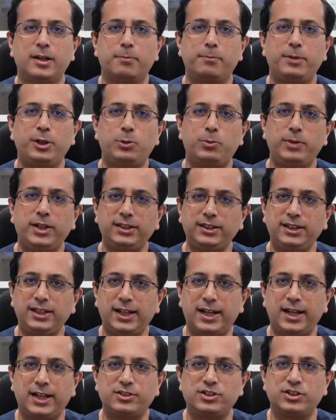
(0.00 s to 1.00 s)
between
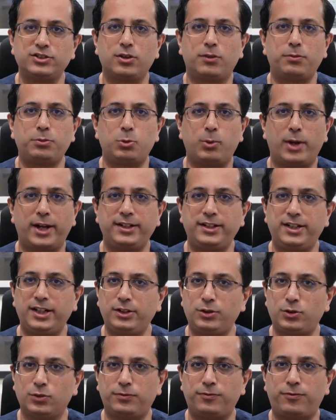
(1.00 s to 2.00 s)
the ages of
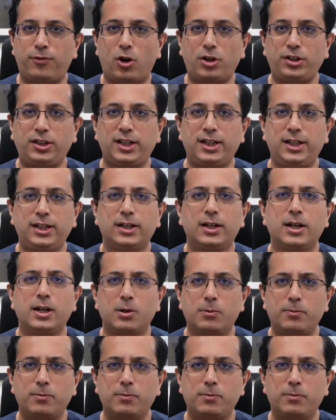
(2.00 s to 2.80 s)
20 to 40,